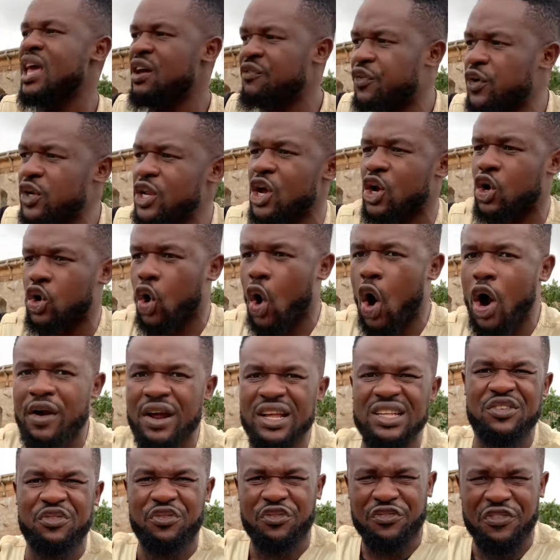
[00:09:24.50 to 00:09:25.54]
Even the
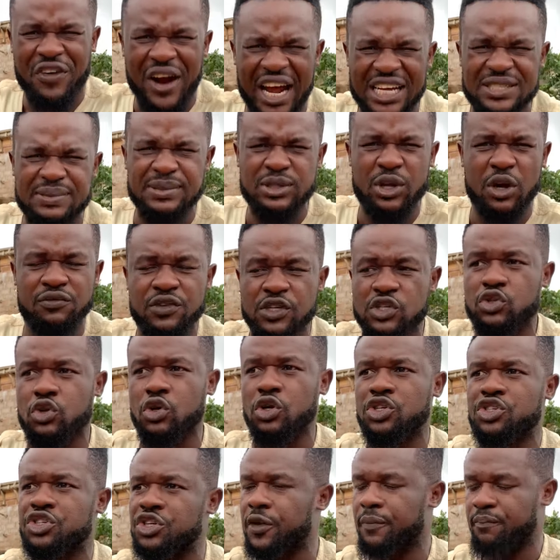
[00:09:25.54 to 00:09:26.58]
current president of this
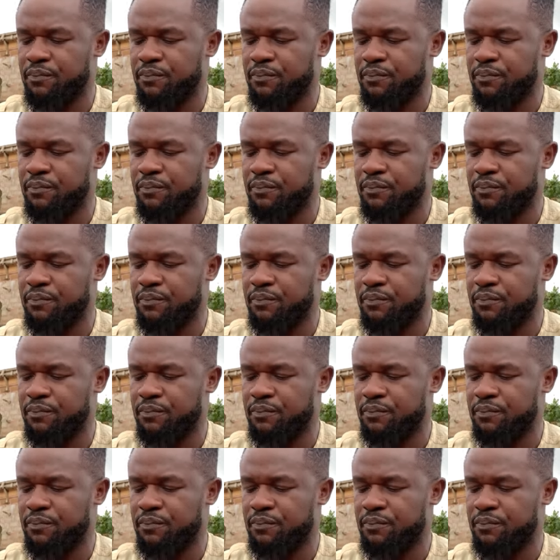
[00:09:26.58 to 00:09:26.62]
country,